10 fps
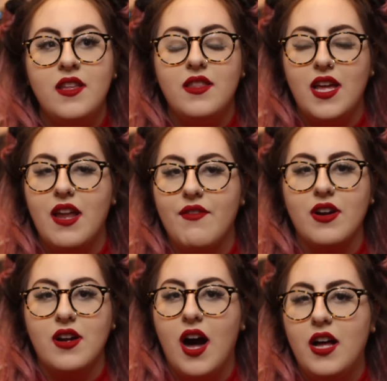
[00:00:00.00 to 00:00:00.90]
They
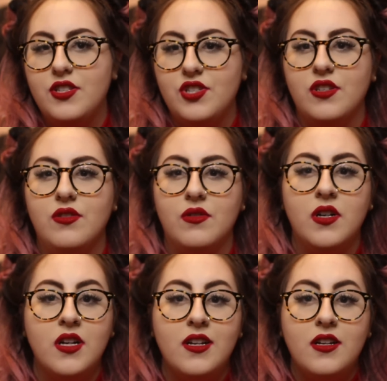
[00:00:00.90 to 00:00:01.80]
never got to
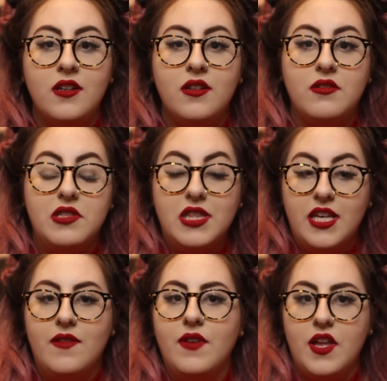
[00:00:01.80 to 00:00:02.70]

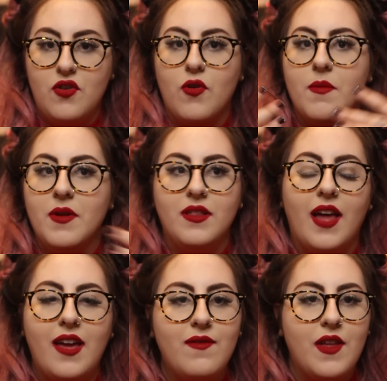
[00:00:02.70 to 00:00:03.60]
live a normal
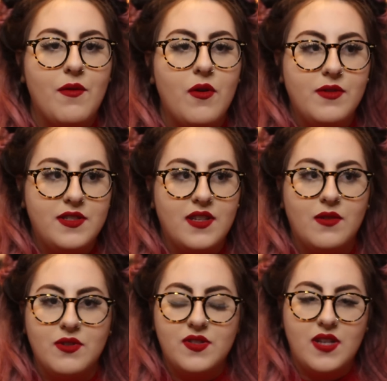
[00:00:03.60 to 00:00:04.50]
life. They were always
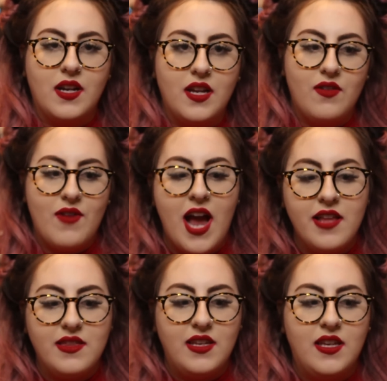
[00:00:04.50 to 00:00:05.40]
like were stuck in
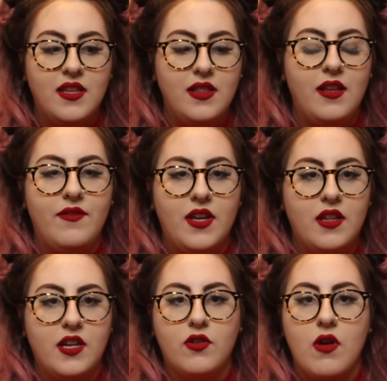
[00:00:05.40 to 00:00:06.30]
Radley, living
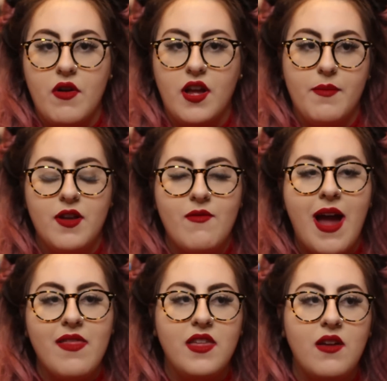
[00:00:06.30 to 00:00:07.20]
like growing up in
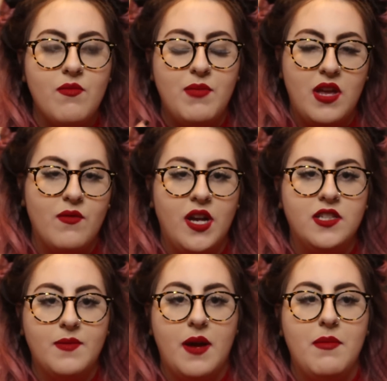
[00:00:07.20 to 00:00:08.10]
Radley, being
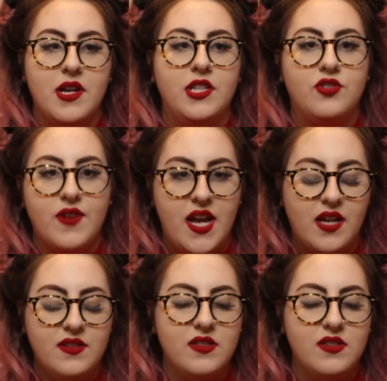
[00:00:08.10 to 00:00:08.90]
raised by Mary Drake.